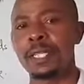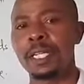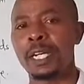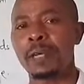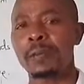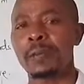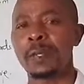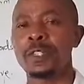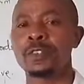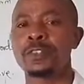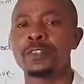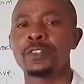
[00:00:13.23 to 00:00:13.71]

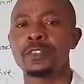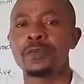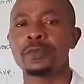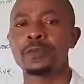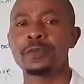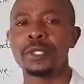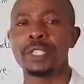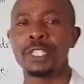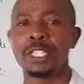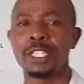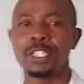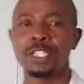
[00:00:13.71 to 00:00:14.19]
Apart
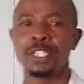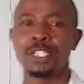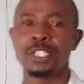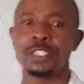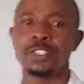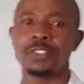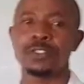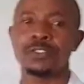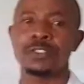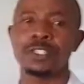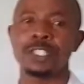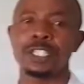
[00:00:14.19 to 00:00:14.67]
from being a
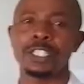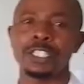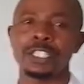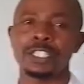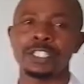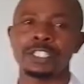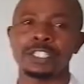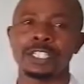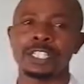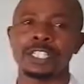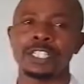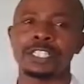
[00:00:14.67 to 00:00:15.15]
teacher of
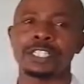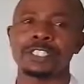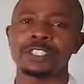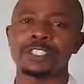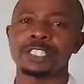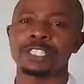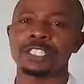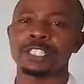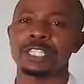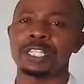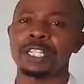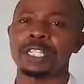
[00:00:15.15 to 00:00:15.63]
English and
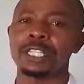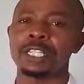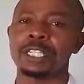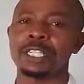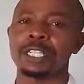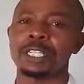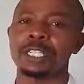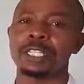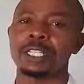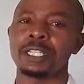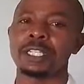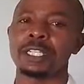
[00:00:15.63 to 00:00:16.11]
Literature,
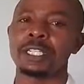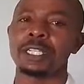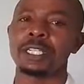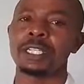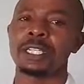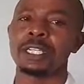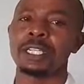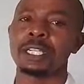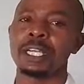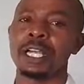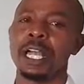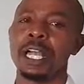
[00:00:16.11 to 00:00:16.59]

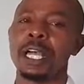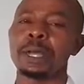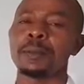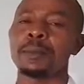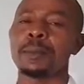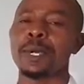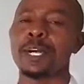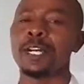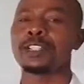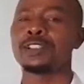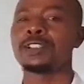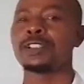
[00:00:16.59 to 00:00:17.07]

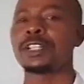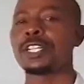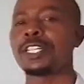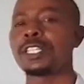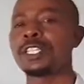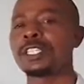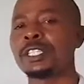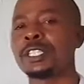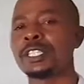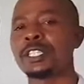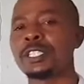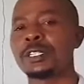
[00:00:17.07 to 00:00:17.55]
I'm a
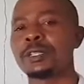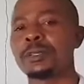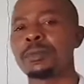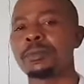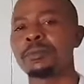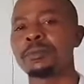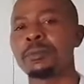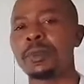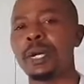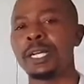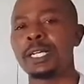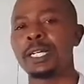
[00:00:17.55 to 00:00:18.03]
trained
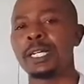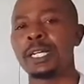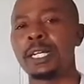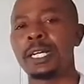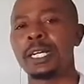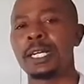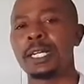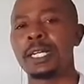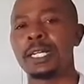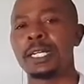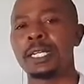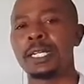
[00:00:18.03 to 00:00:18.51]

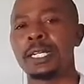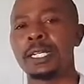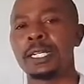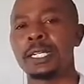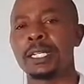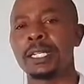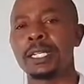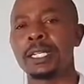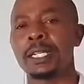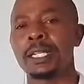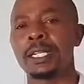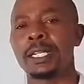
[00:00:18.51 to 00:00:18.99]
marker
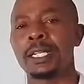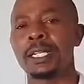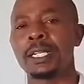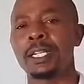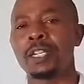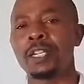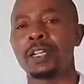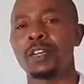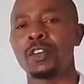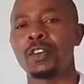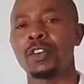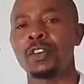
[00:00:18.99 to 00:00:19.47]

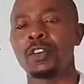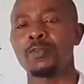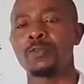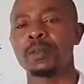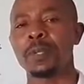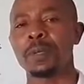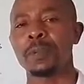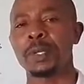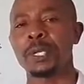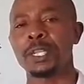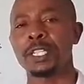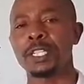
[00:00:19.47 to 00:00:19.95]
of
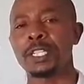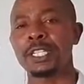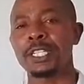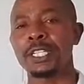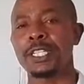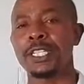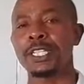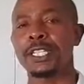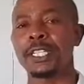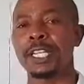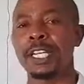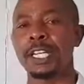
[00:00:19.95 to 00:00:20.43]
paper
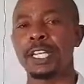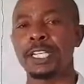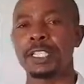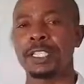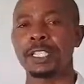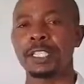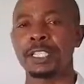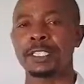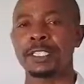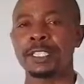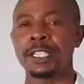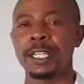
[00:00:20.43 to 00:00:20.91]
3
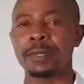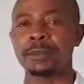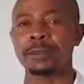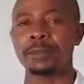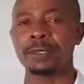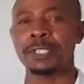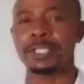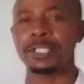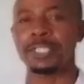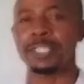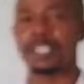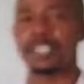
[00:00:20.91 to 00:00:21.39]
NEC
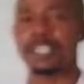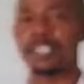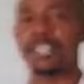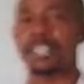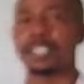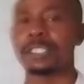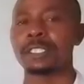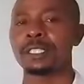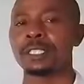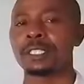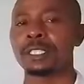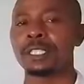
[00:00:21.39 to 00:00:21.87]
exams,
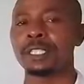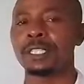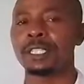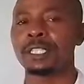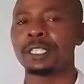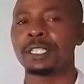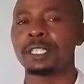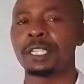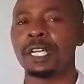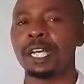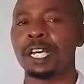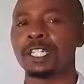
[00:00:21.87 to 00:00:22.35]

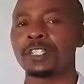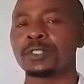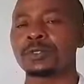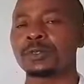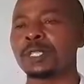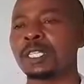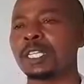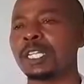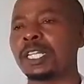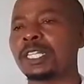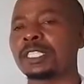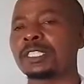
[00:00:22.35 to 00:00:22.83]
as
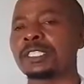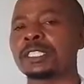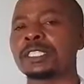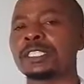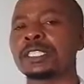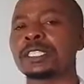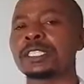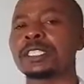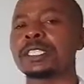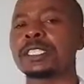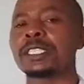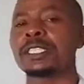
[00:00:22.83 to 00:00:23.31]
well as
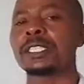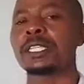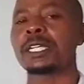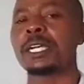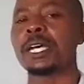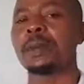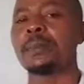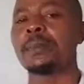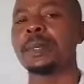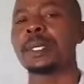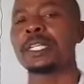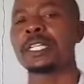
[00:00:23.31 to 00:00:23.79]

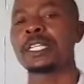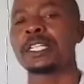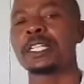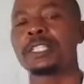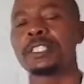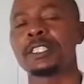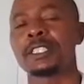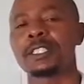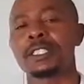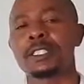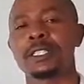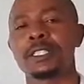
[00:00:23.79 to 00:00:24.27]
a
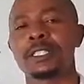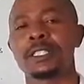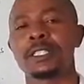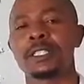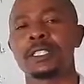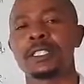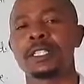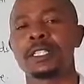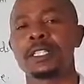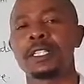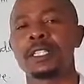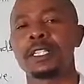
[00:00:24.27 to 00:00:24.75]
panelist
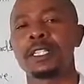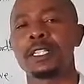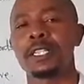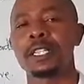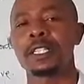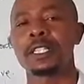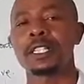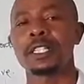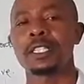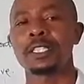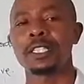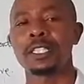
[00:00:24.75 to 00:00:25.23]

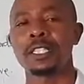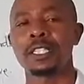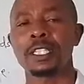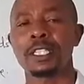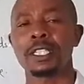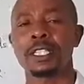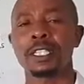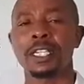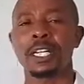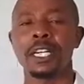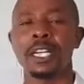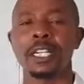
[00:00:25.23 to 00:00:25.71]
in the
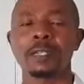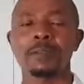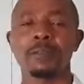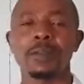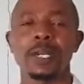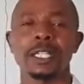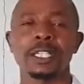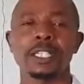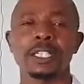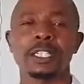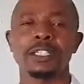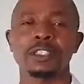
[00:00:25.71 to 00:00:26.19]
setting and
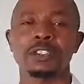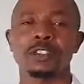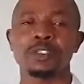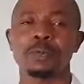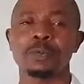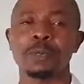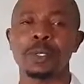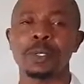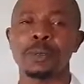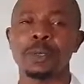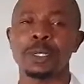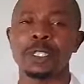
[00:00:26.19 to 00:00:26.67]
markings
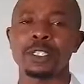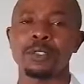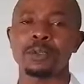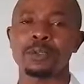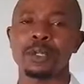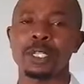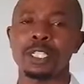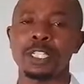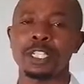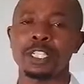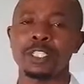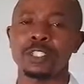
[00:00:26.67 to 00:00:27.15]
of papers
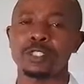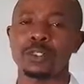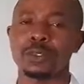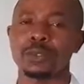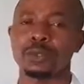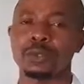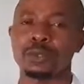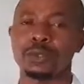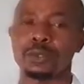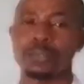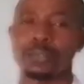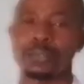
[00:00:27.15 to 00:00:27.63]
1 and
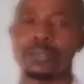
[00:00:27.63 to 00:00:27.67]
2.